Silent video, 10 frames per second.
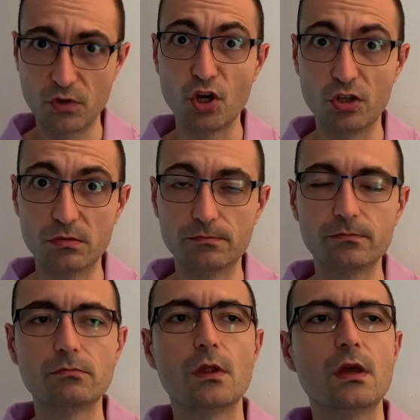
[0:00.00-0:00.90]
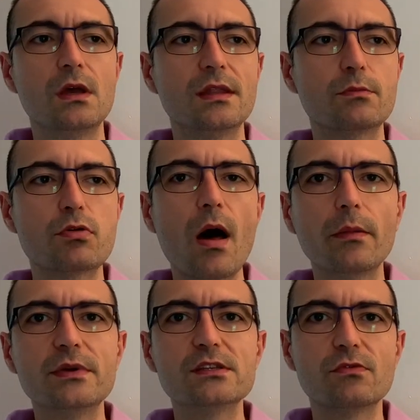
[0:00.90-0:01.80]
Good. The
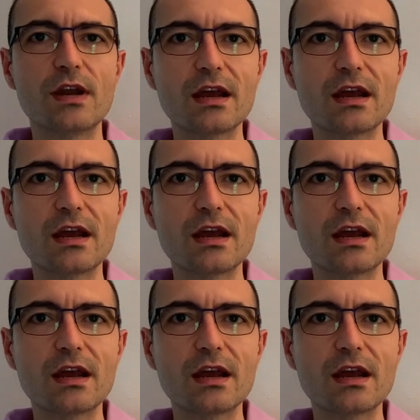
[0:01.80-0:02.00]
problem is when